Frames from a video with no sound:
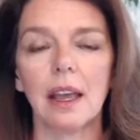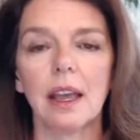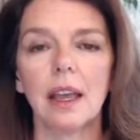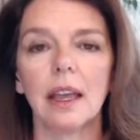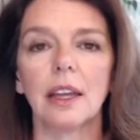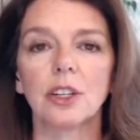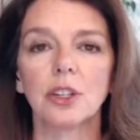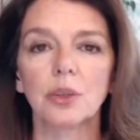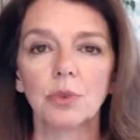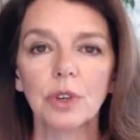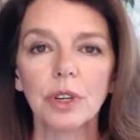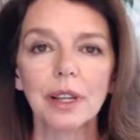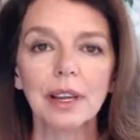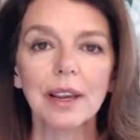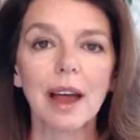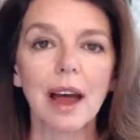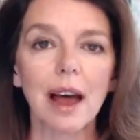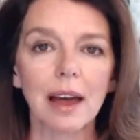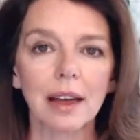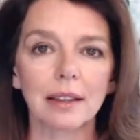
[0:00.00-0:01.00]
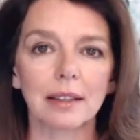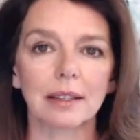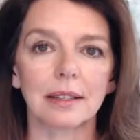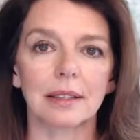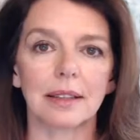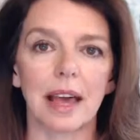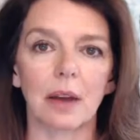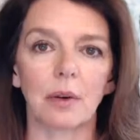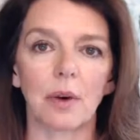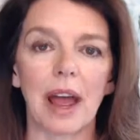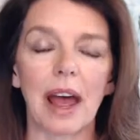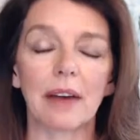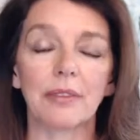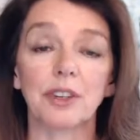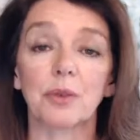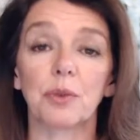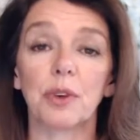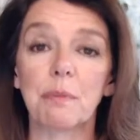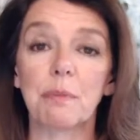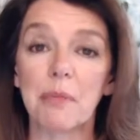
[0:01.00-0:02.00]
It's really us that have
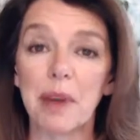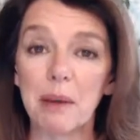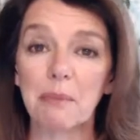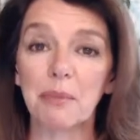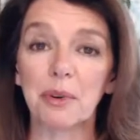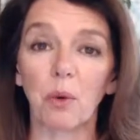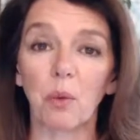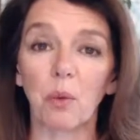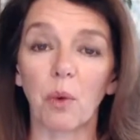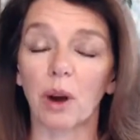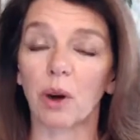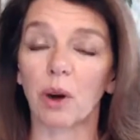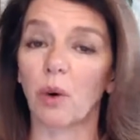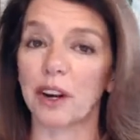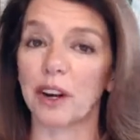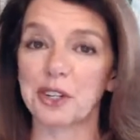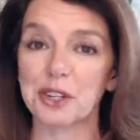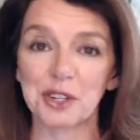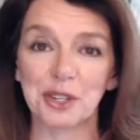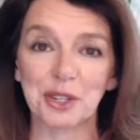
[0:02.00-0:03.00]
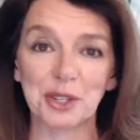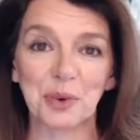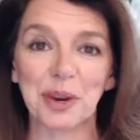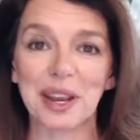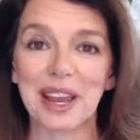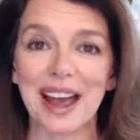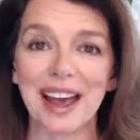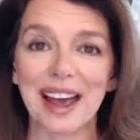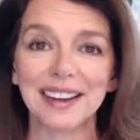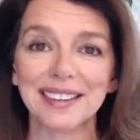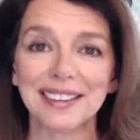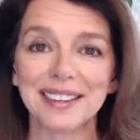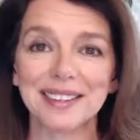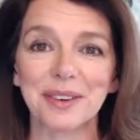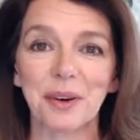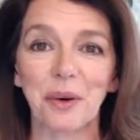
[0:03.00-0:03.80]
to remember what questions we asked,